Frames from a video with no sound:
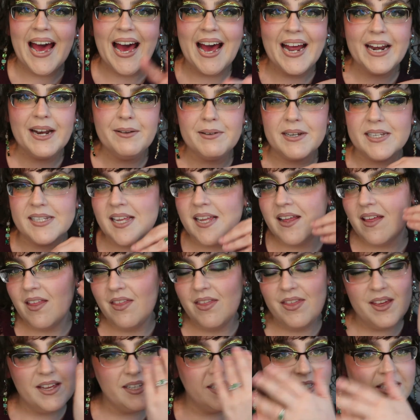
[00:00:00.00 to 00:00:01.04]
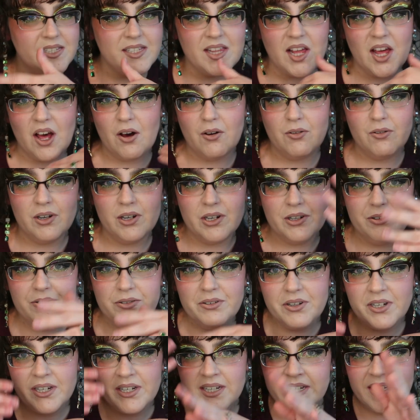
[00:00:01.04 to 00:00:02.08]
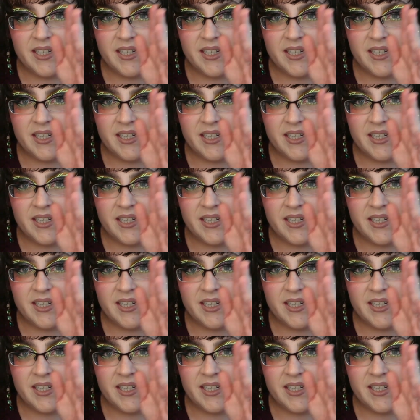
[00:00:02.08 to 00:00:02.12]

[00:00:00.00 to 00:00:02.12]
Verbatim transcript: Anyways, this is the whole look.